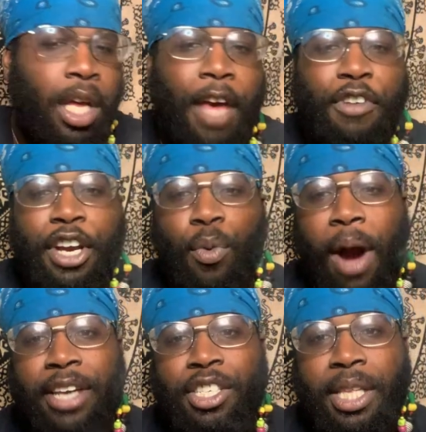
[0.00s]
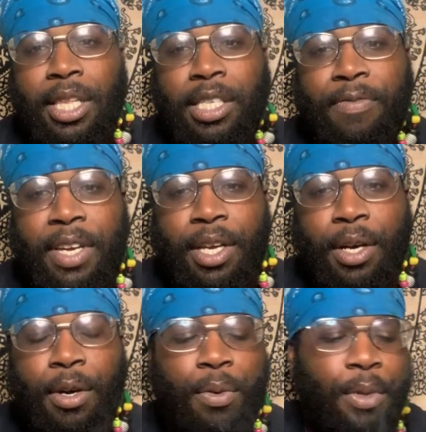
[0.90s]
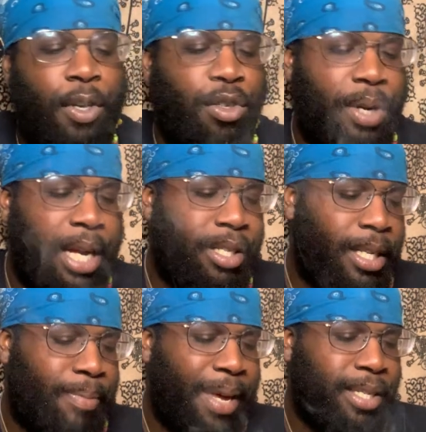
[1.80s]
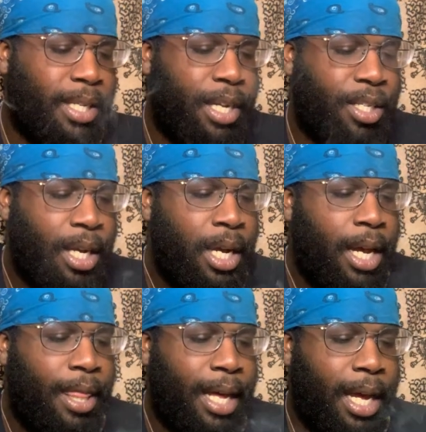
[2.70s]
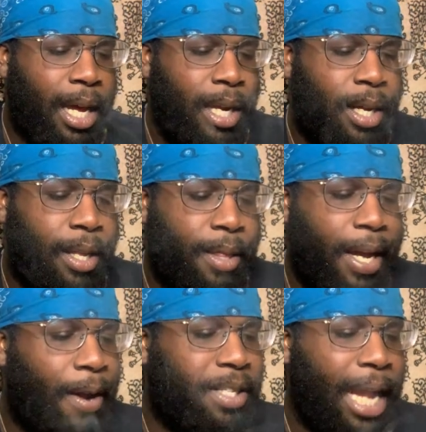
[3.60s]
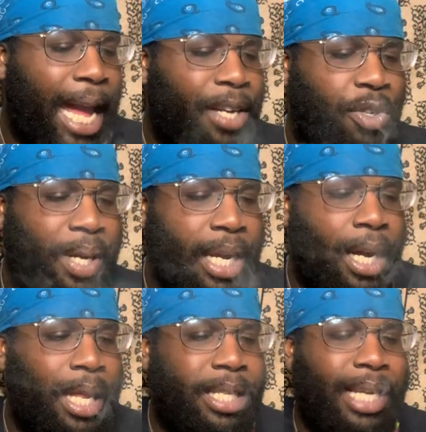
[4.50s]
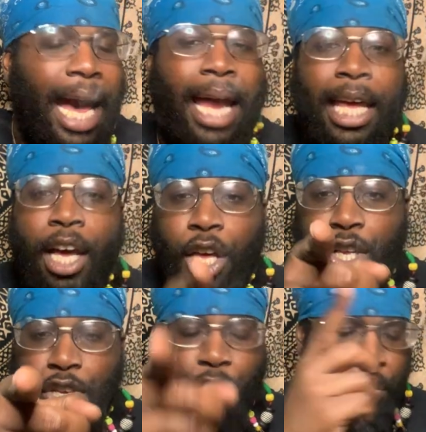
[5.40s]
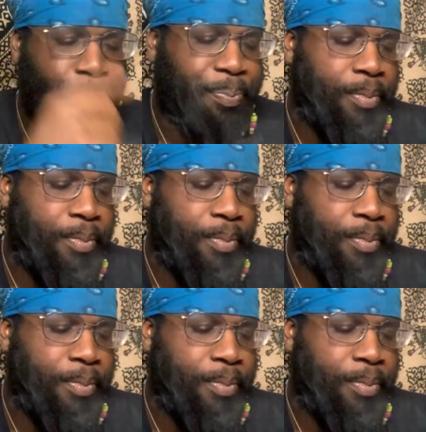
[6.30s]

If you're here watching this video, you're tuning into this message, then there's an angel here that's guiding you.